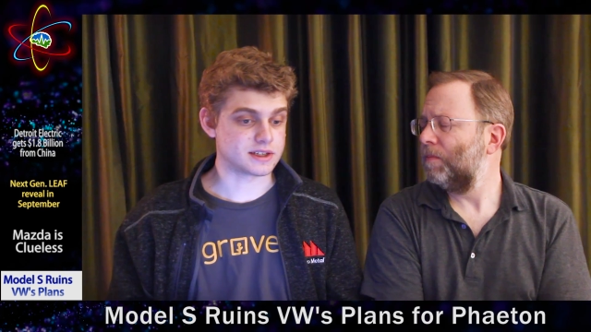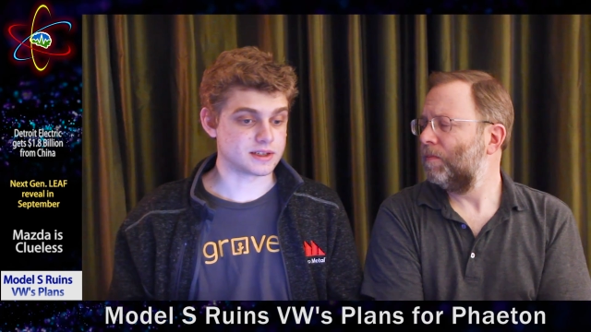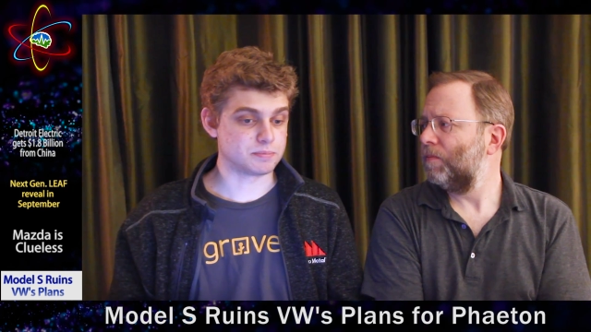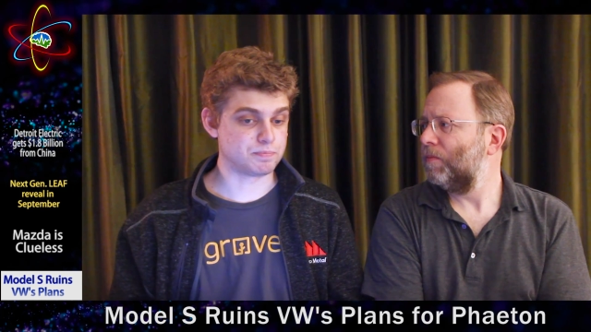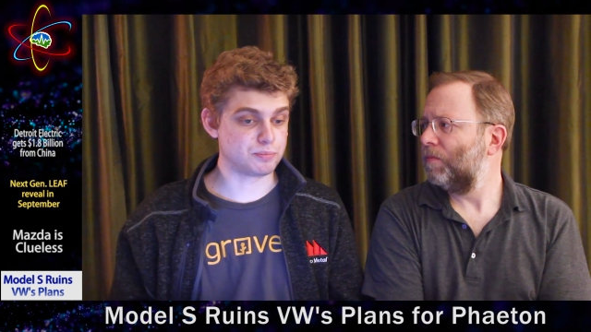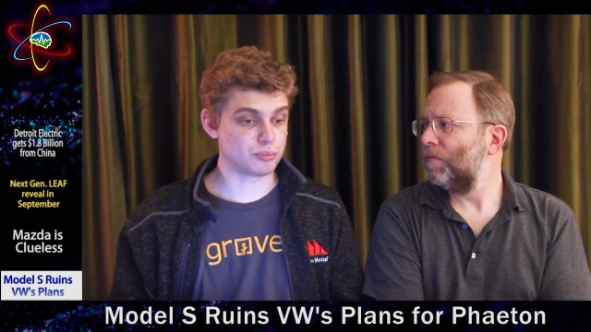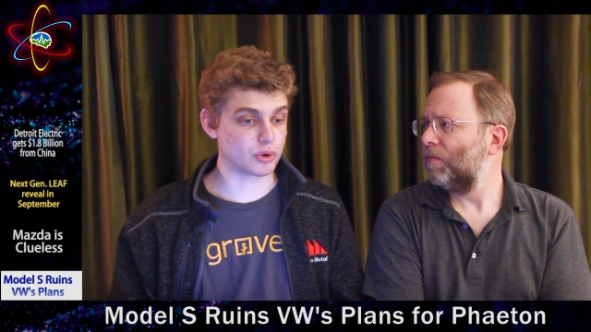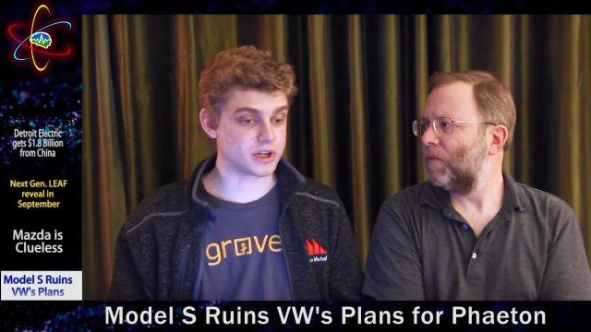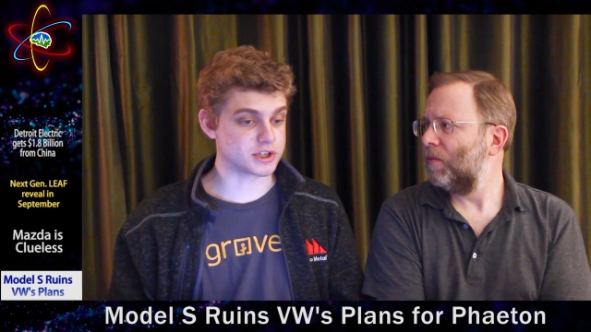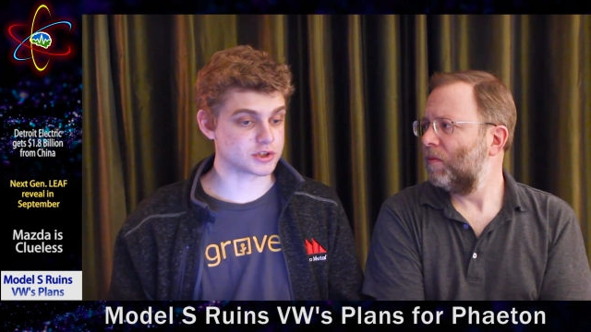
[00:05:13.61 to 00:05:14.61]
Speaker 1: a
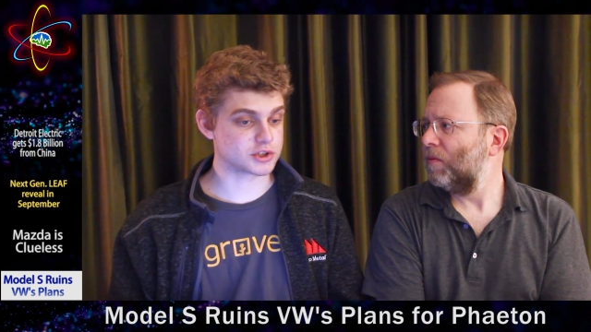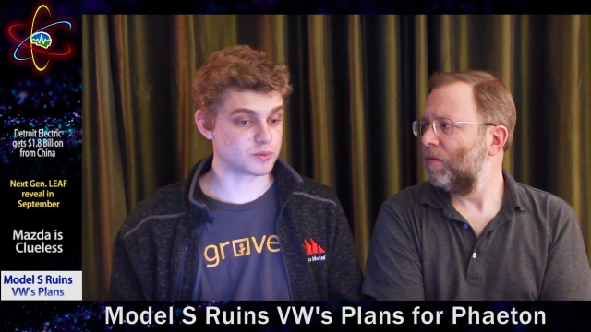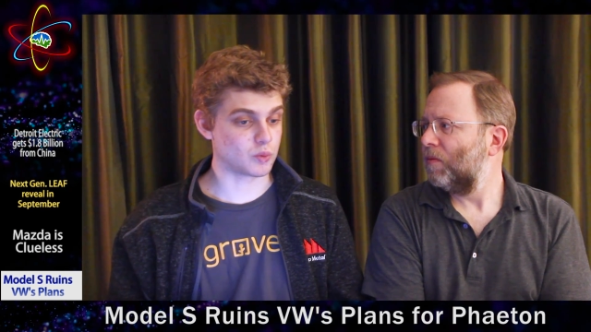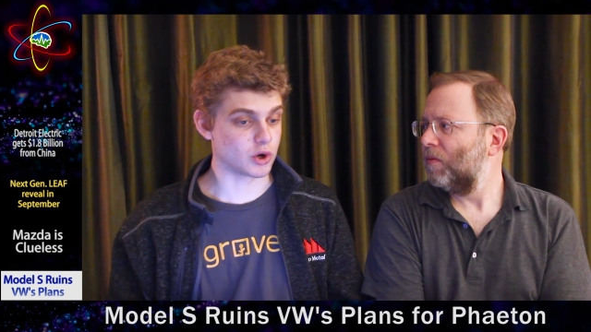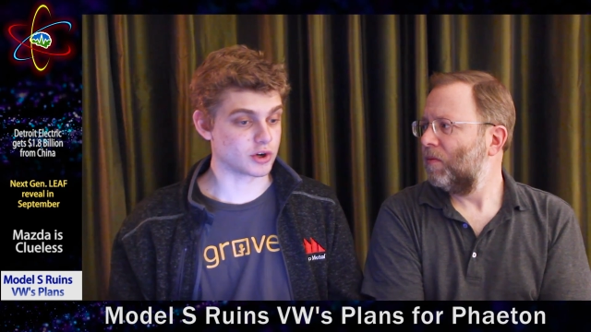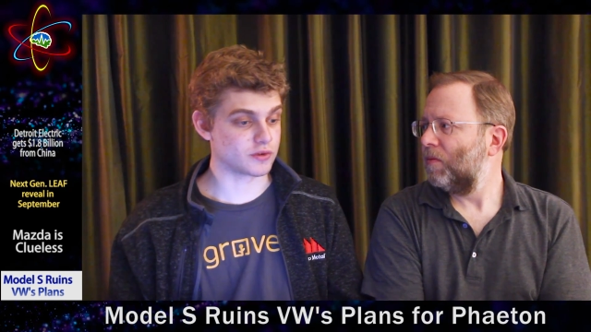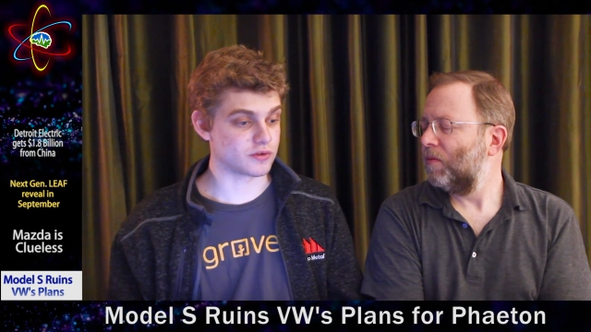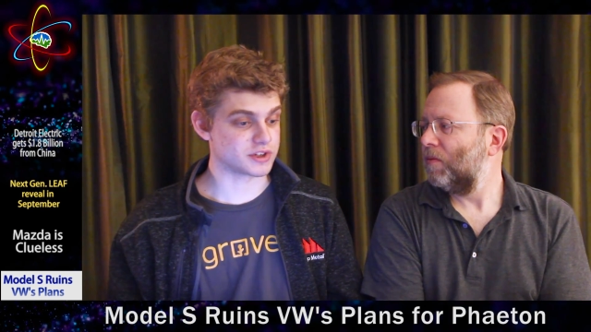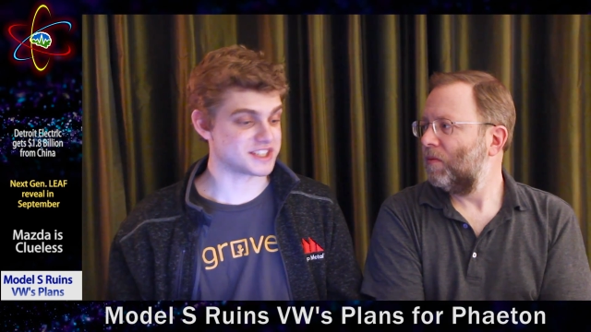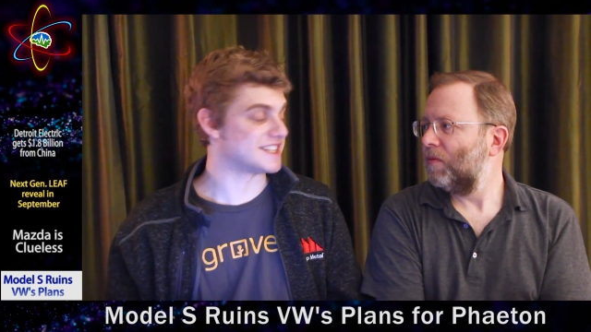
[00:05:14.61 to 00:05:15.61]
British word
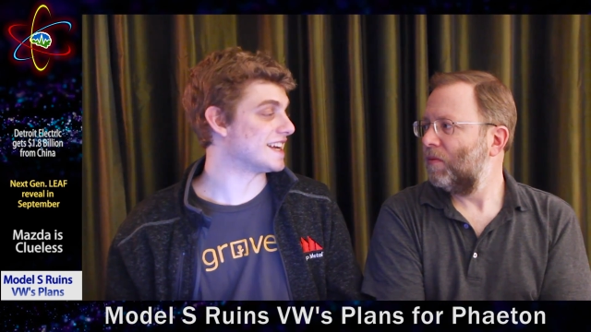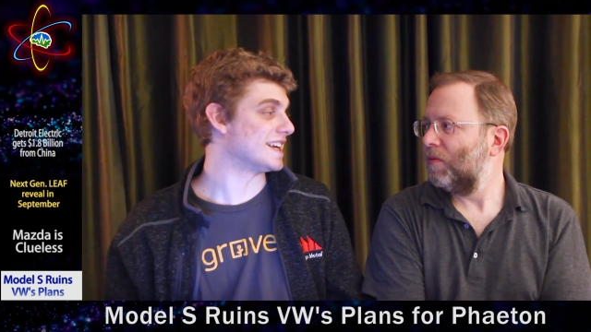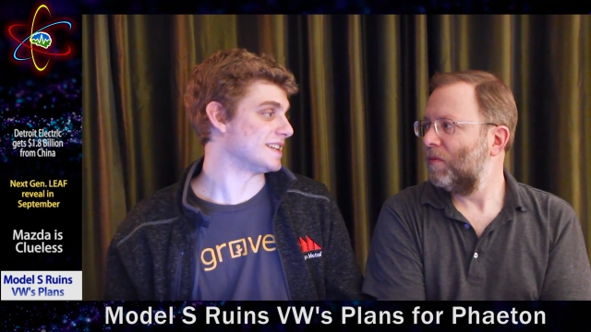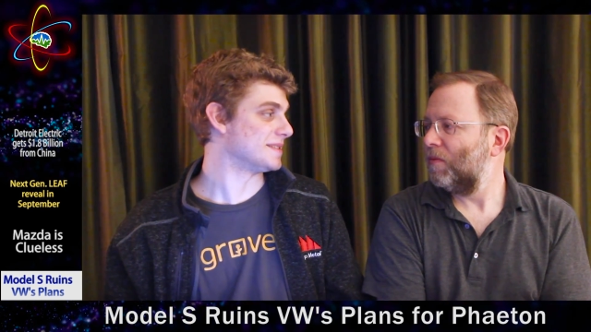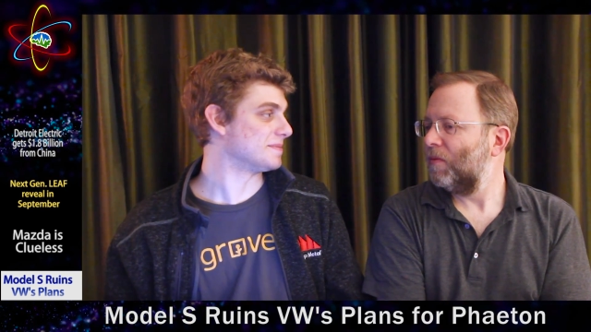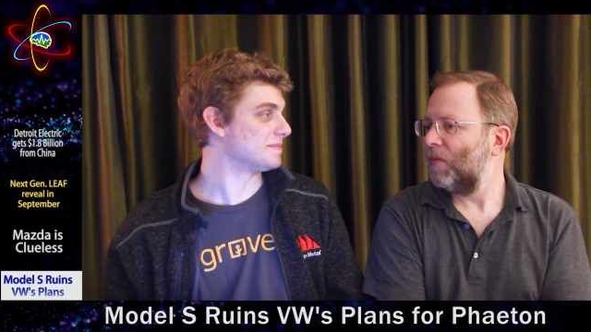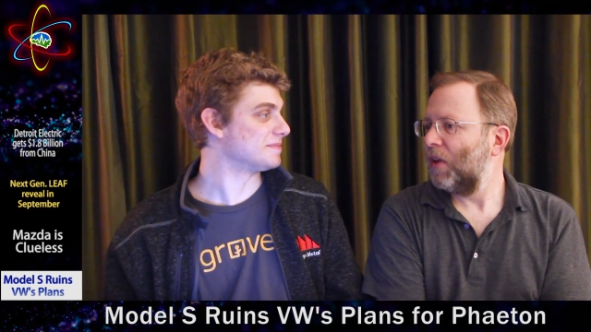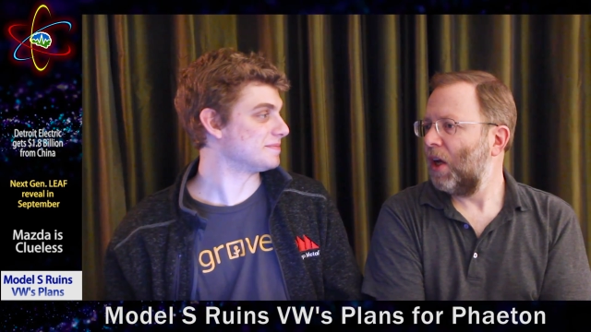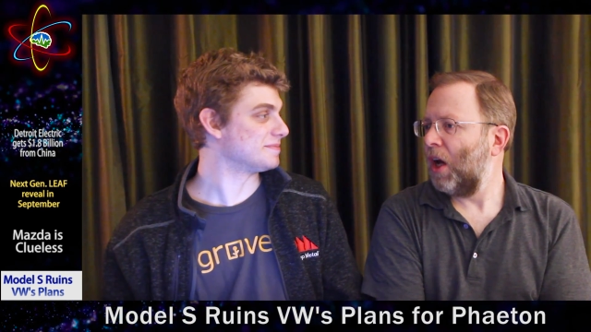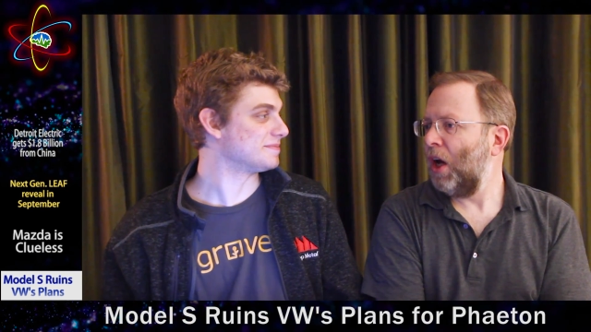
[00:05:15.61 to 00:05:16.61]
for sedan.
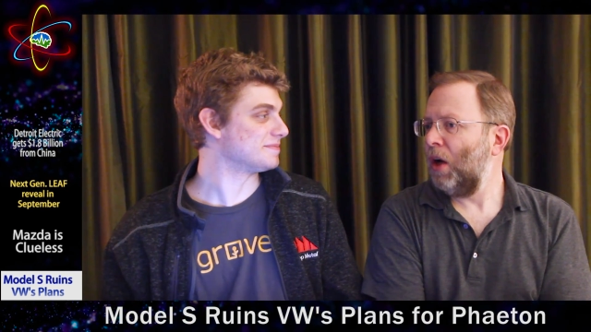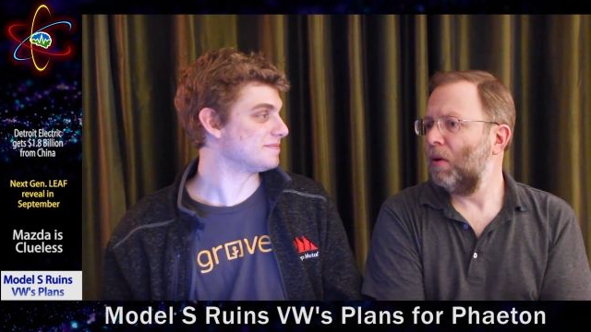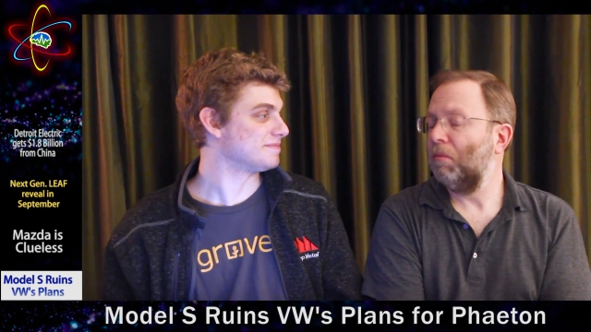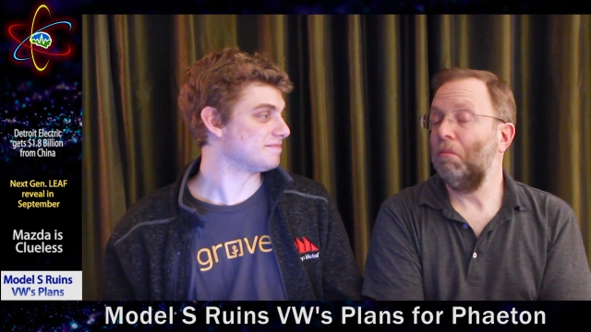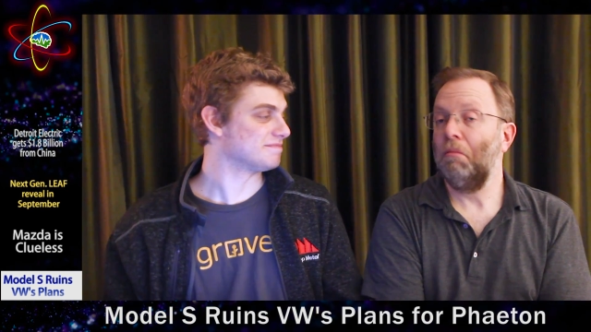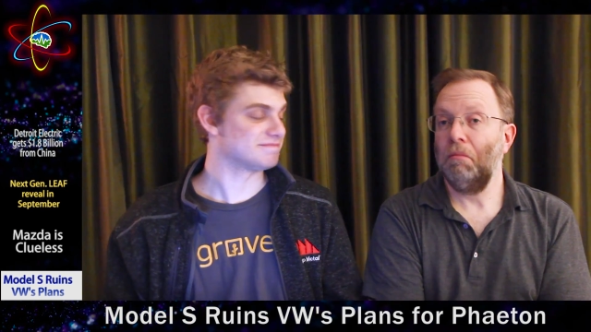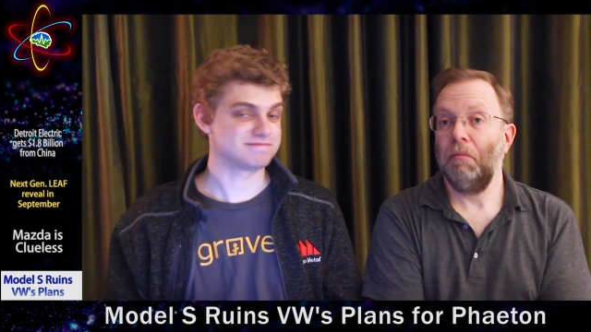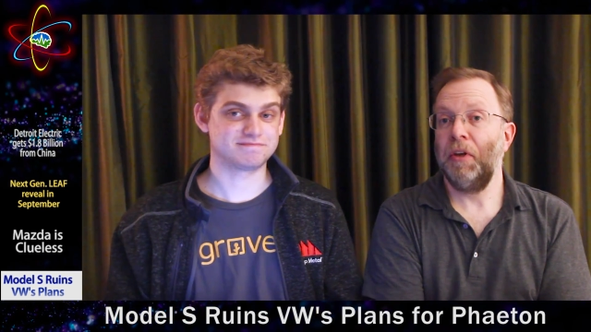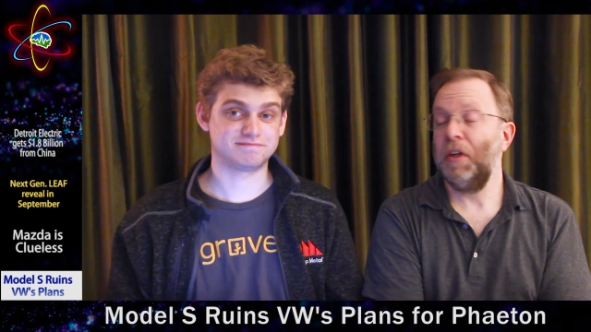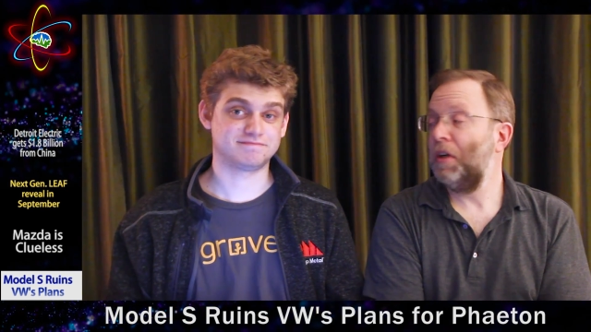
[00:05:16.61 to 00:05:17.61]
Oh,
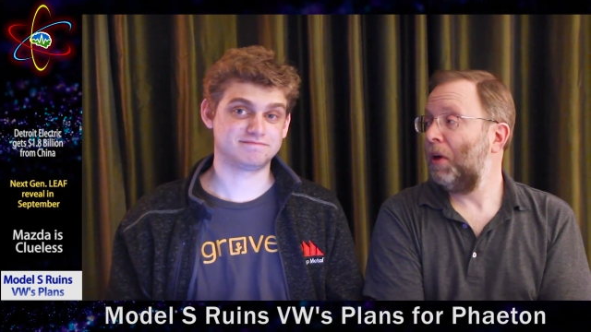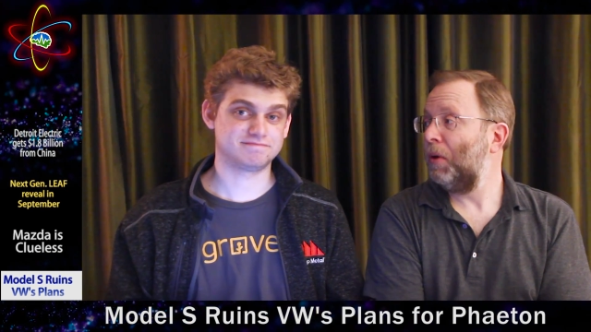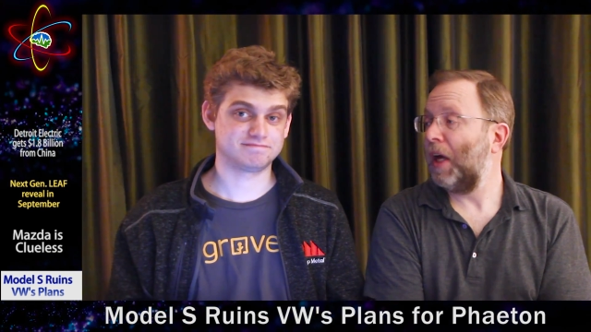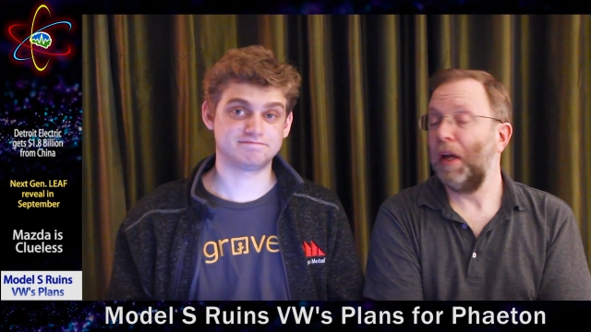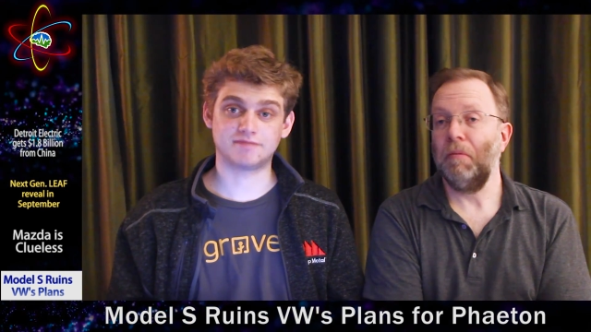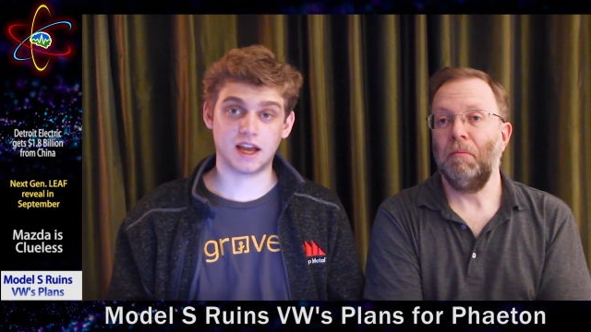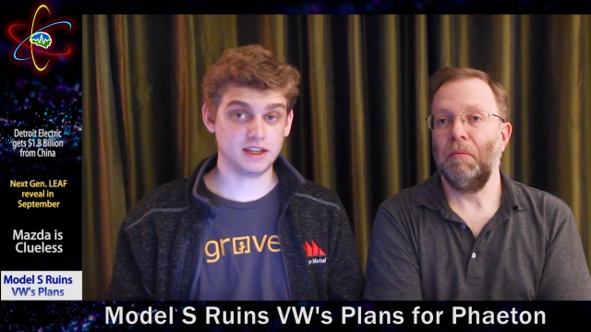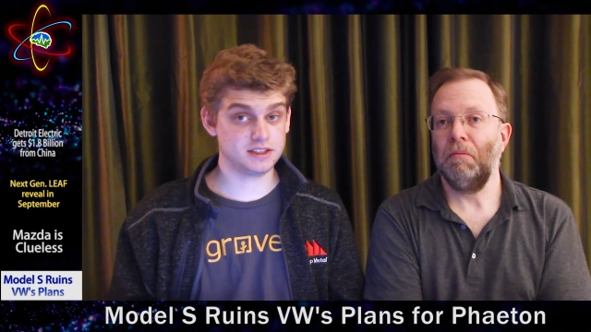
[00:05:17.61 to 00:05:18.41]
didn't know that. I